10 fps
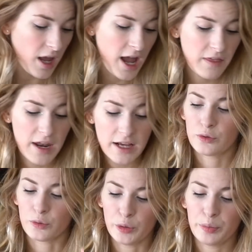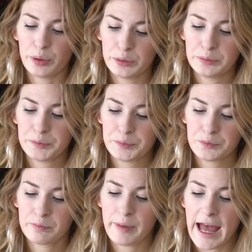And the next group
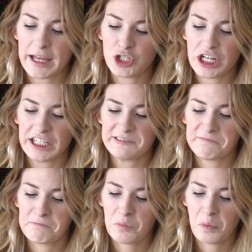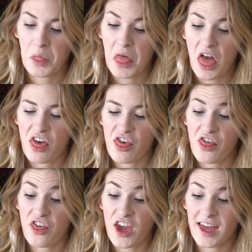packaging
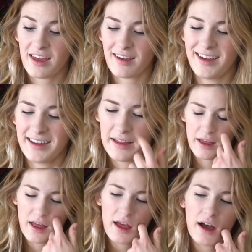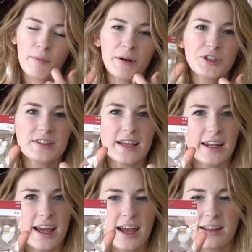thing, a bunch of
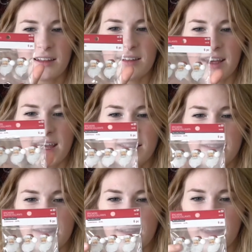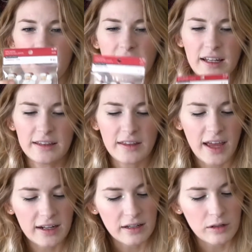Santa heads, and I like that they
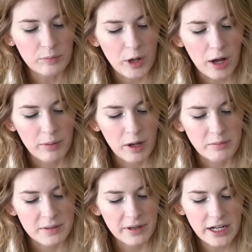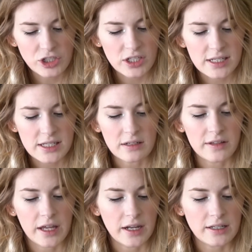added little pom-poms. I might actually steal
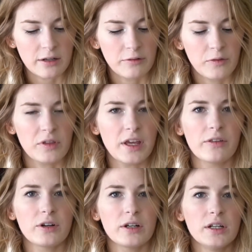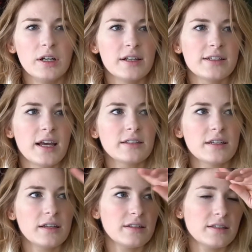that idea for the other
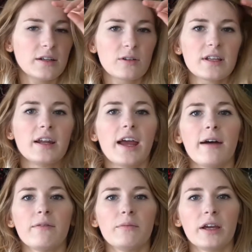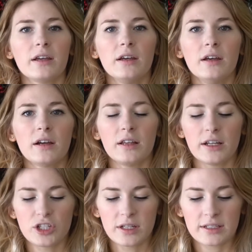Santa stickers that I have in my
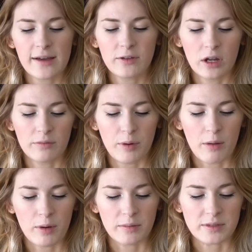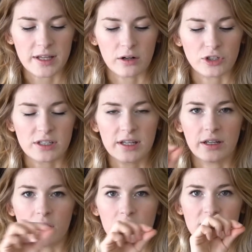collection, because I have a lot of pom-poms that are just like
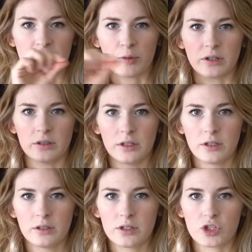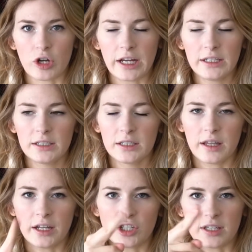on a separate string
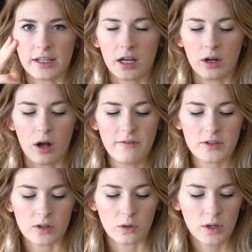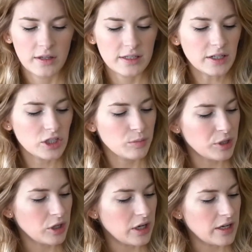that I just like cut off. So this is actually a
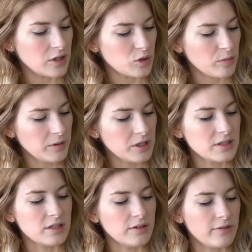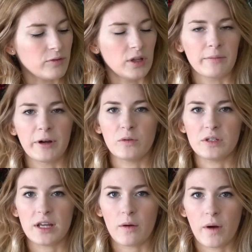pretty good idea, so I'm probably gonna steal that for like my own
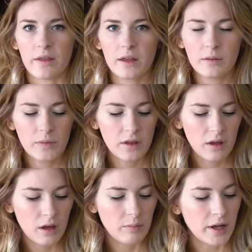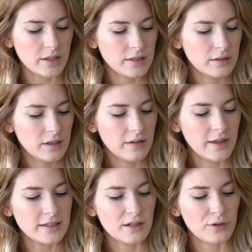DIY thing. But
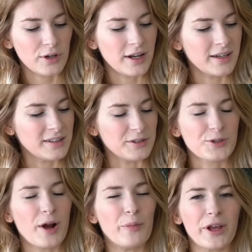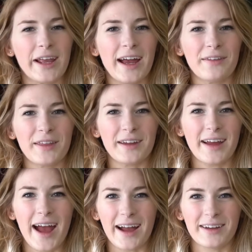that's another little scrapbooking hack
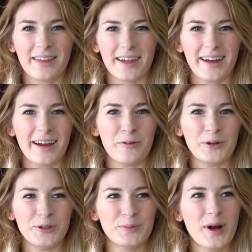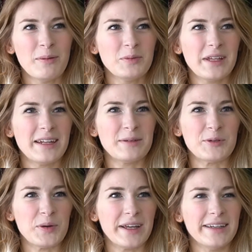that I will probably end up
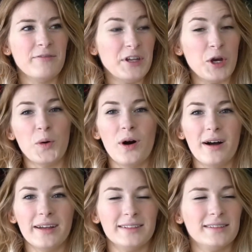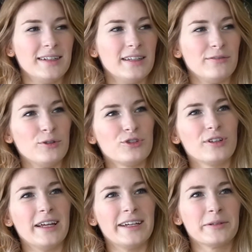doing a video on in the future,
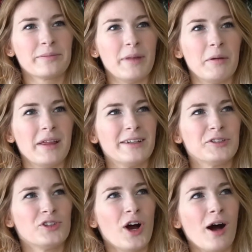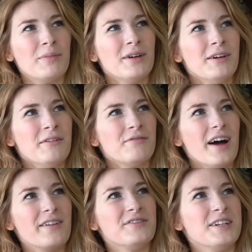like maybe like top
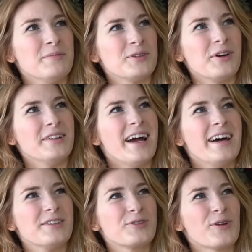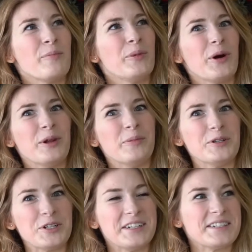5 tips on how to scrapbook on a
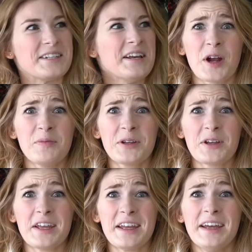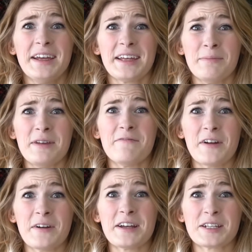budget, because scrapbooking can be
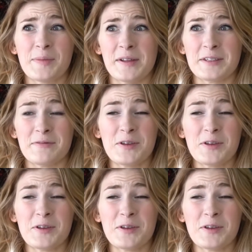very expensive.